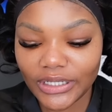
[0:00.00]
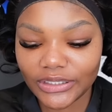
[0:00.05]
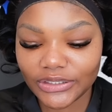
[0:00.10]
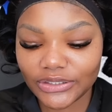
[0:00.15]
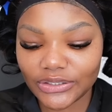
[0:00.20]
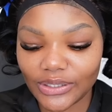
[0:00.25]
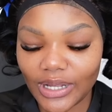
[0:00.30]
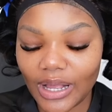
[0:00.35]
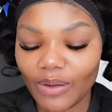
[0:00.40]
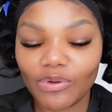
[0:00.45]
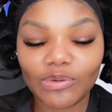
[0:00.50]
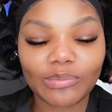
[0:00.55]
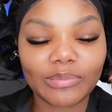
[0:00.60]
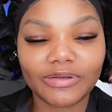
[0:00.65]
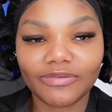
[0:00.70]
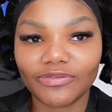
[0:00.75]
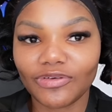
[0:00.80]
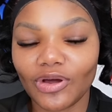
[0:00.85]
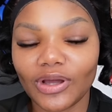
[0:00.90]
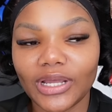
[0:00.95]
So I won't
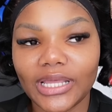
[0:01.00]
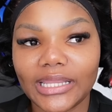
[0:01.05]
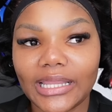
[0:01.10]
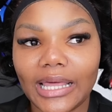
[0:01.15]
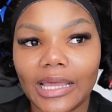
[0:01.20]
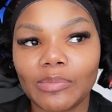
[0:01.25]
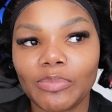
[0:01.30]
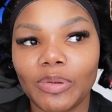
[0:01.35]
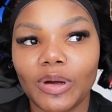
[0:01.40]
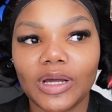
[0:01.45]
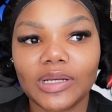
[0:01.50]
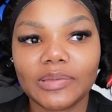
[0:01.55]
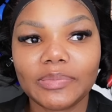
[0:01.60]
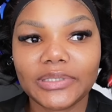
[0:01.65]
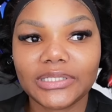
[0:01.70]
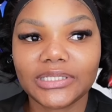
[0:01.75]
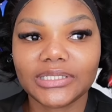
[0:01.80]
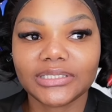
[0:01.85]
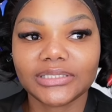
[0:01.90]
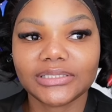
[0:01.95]
be vlogging that part
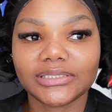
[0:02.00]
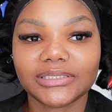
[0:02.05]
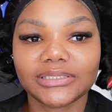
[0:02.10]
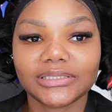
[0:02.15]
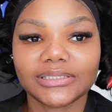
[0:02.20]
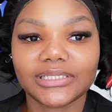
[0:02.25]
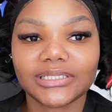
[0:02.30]
because